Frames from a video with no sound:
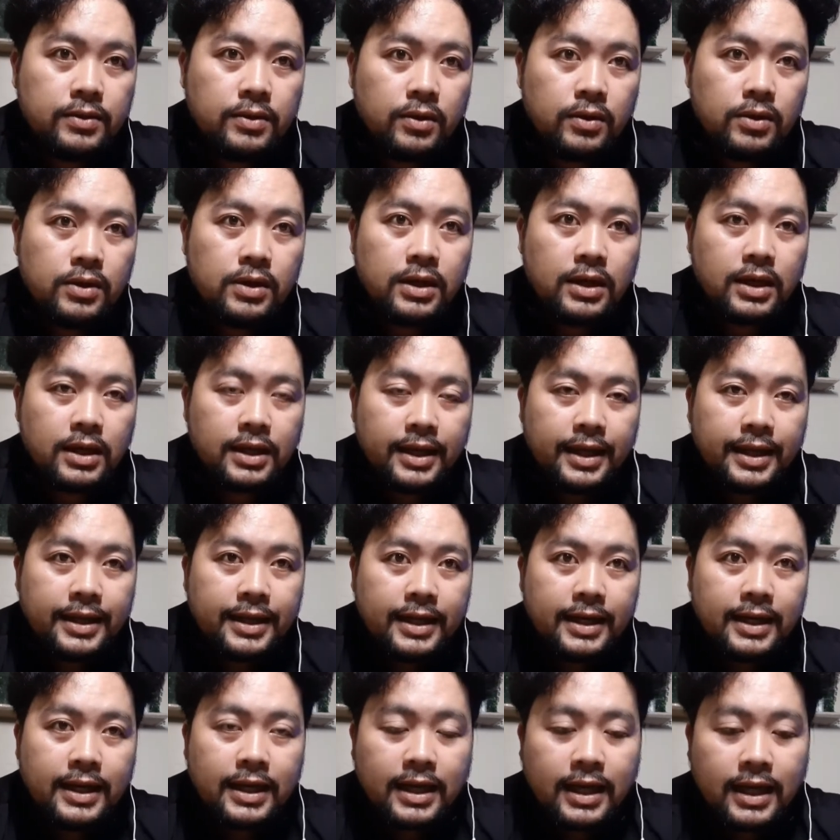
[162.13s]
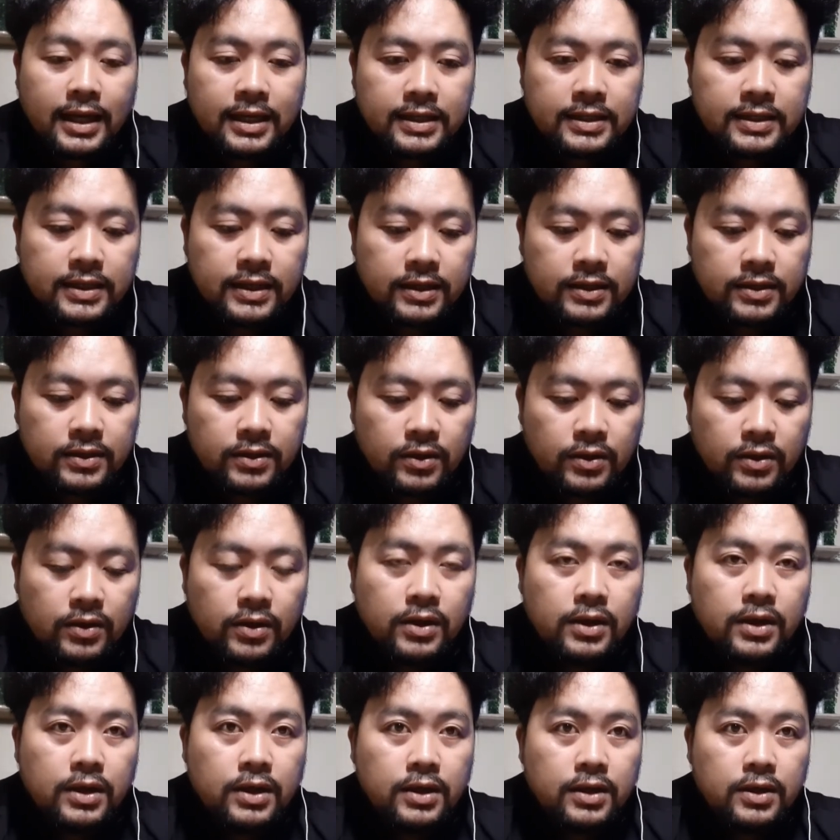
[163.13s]
or nakagain na ng access or
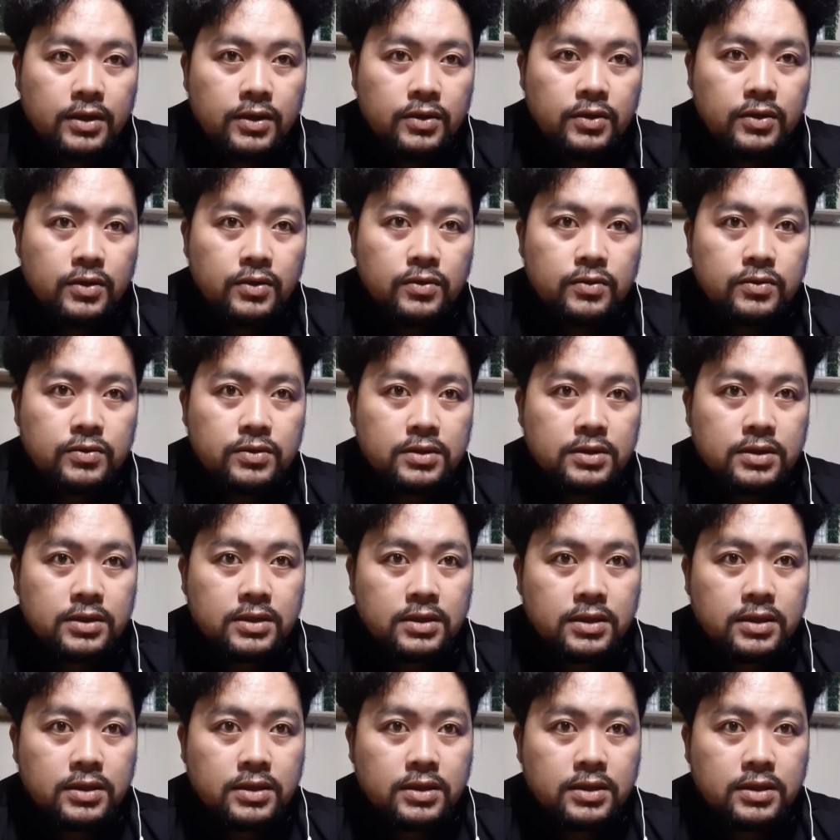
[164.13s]
yung